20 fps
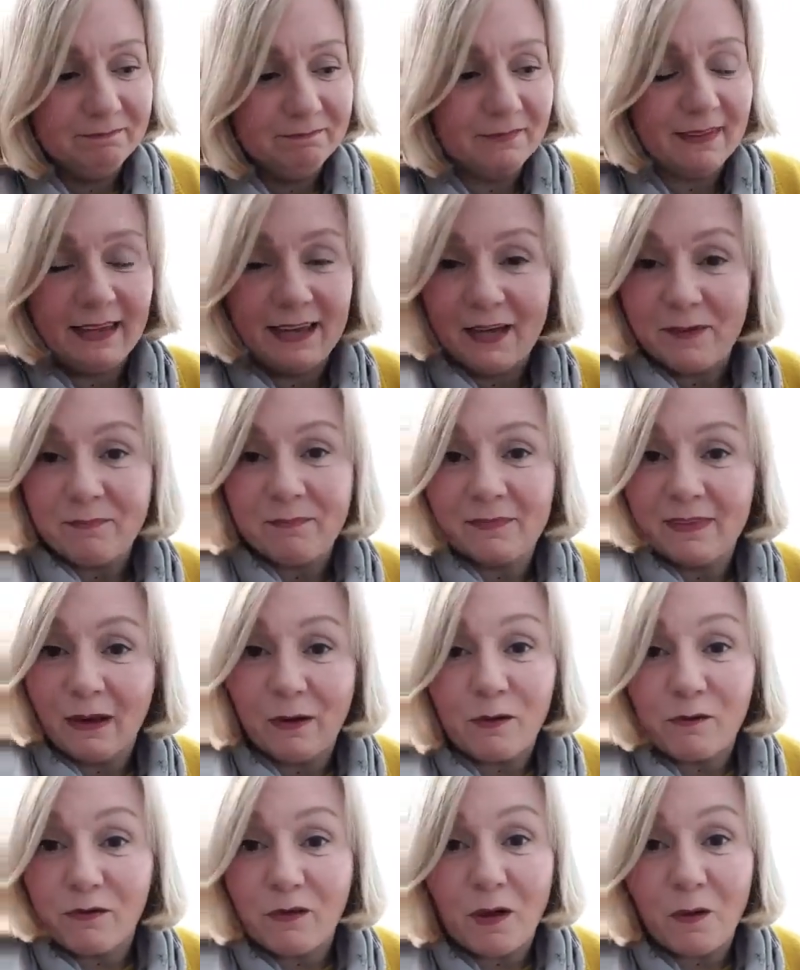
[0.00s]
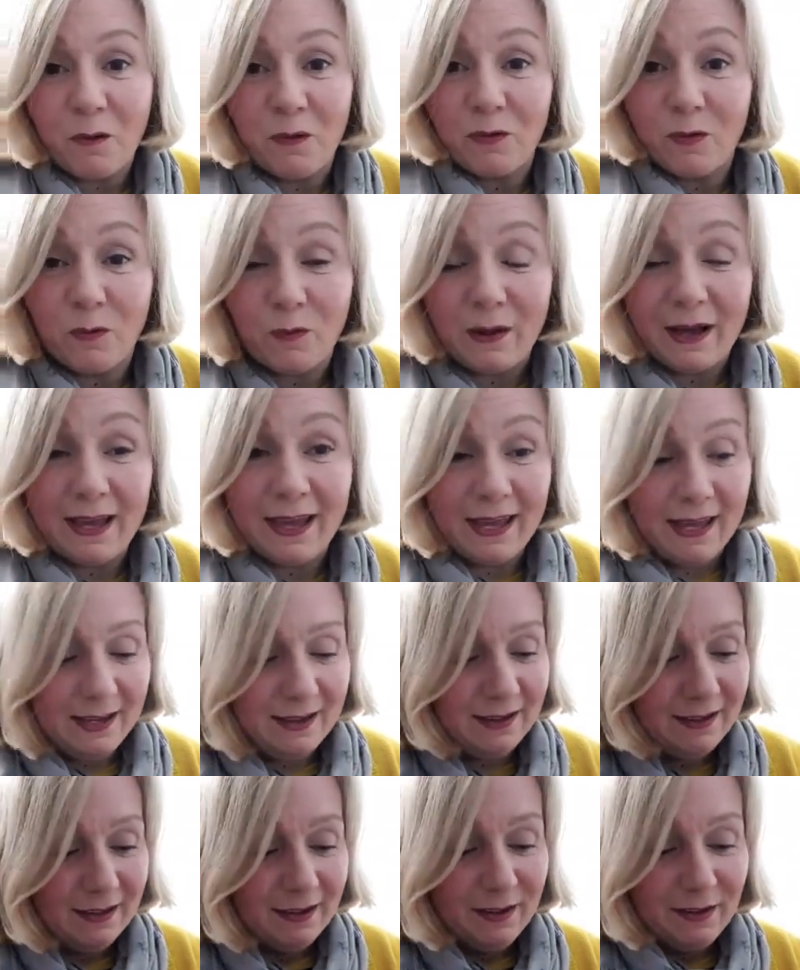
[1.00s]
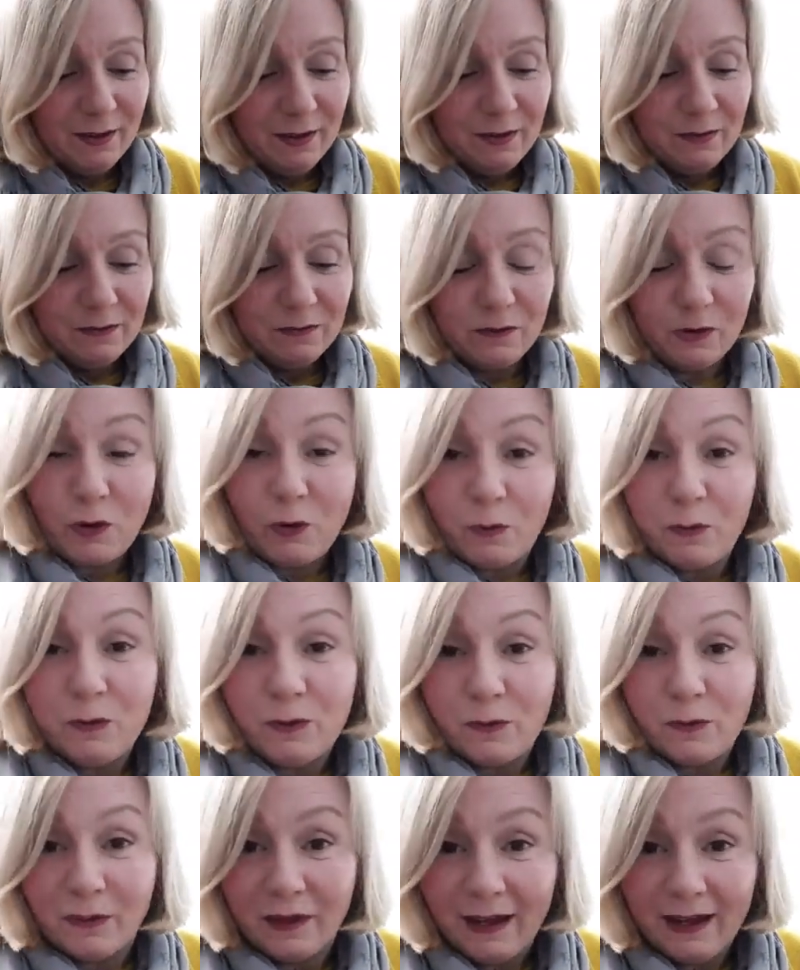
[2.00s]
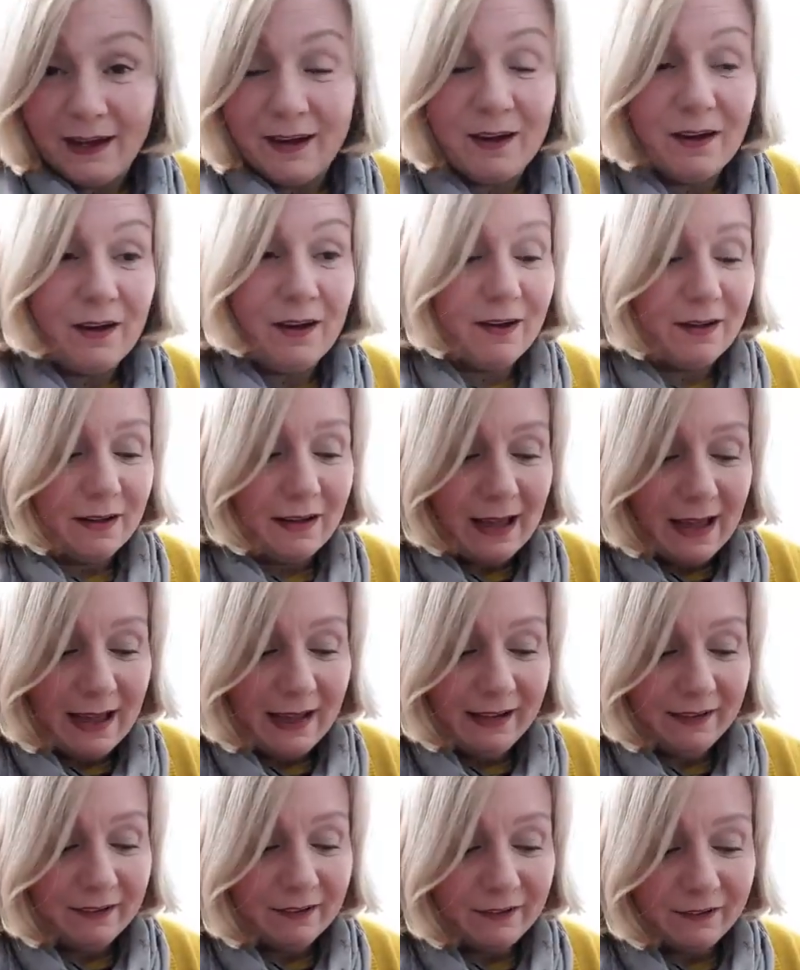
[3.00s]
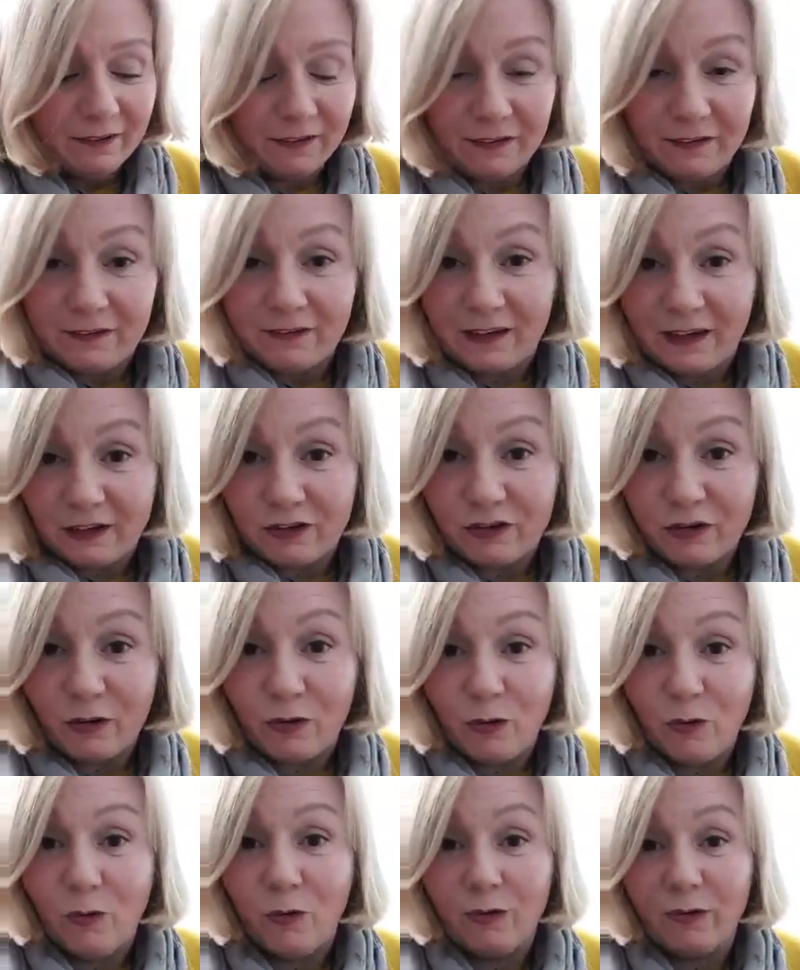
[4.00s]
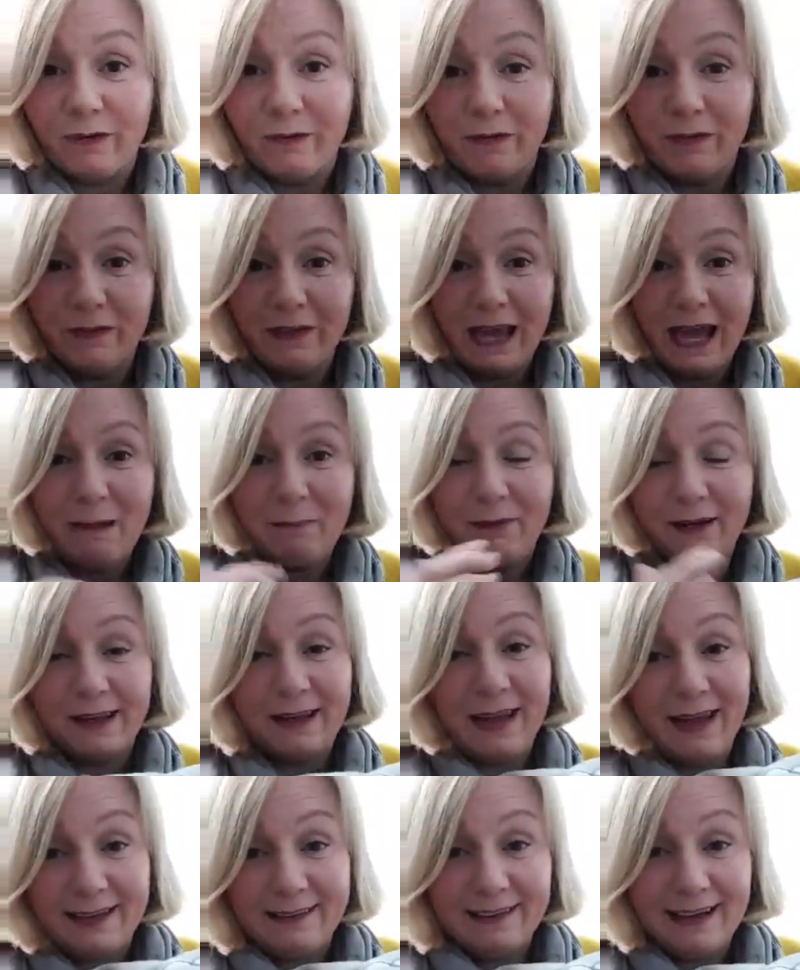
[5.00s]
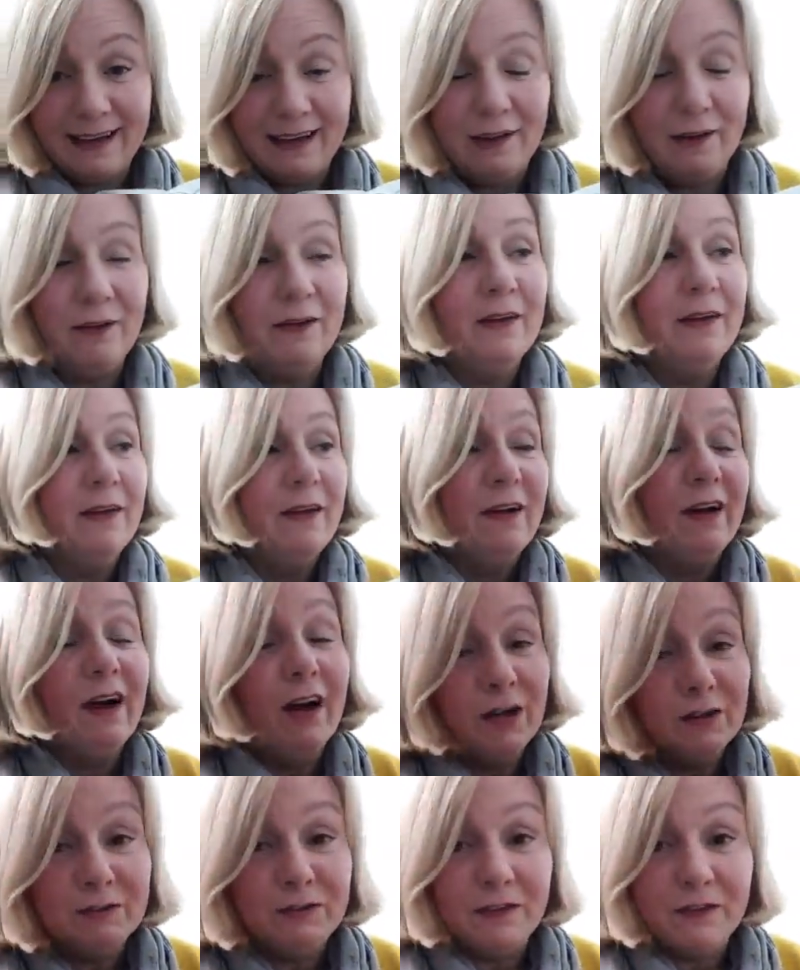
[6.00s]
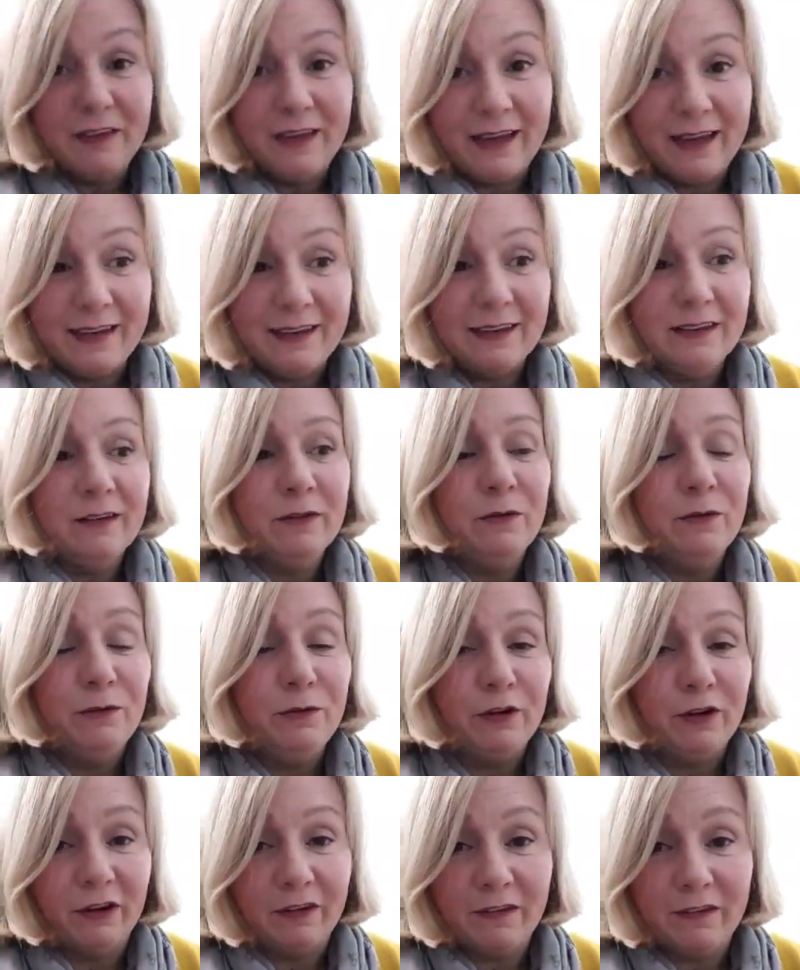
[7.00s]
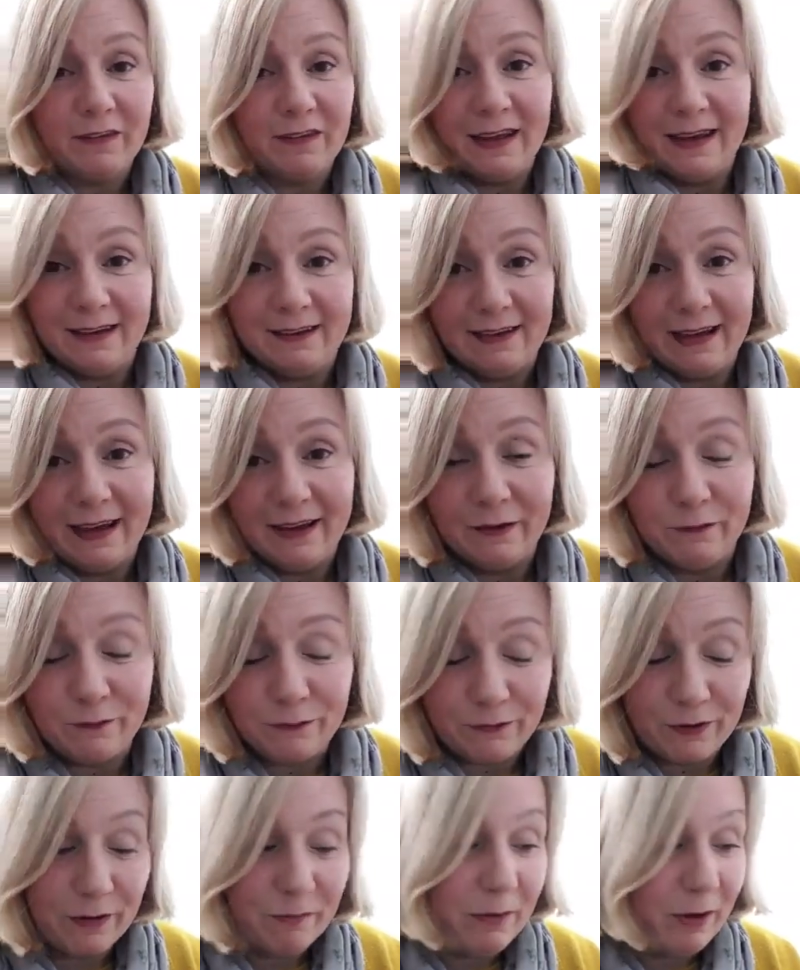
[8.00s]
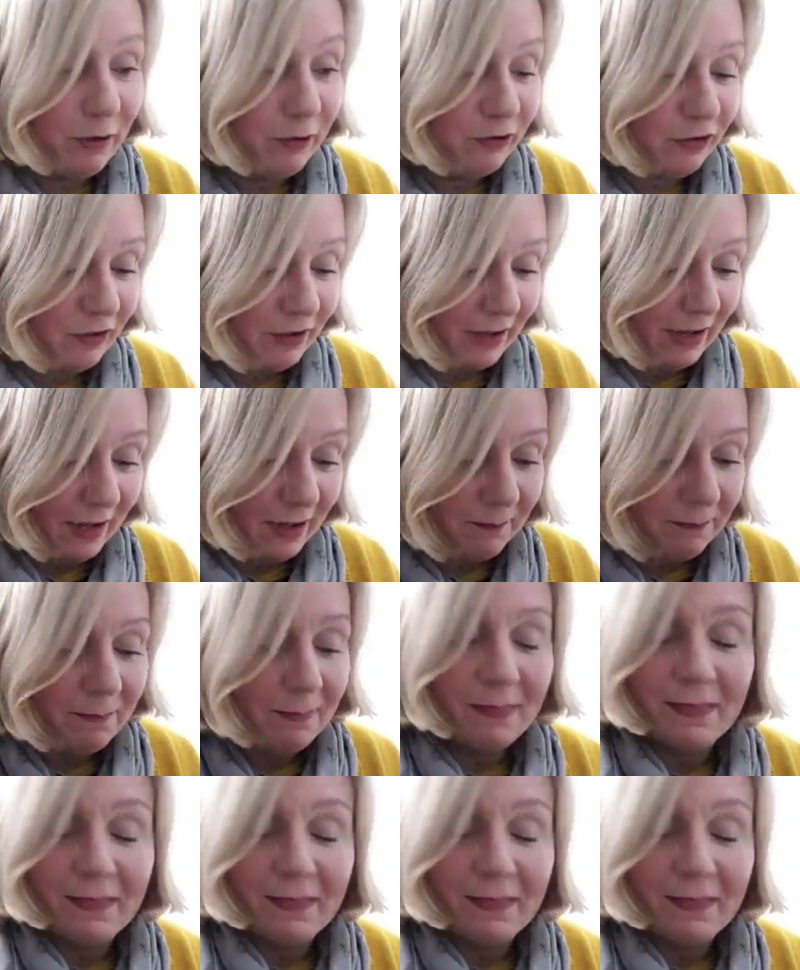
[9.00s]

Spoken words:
yeah, there was no other way to quilt that and to stitch all of the applique down other than just sitting down and free motioning it.